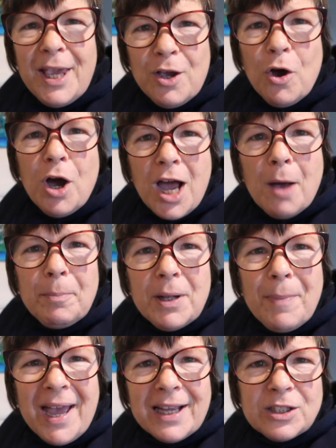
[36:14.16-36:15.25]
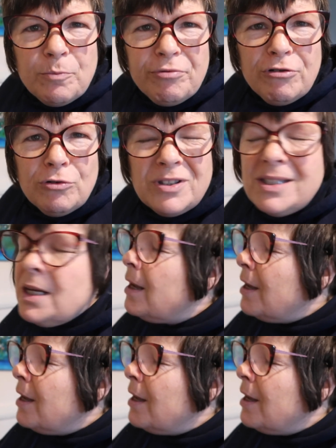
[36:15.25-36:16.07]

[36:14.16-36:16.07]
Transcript: He got a couple of packs of prawns.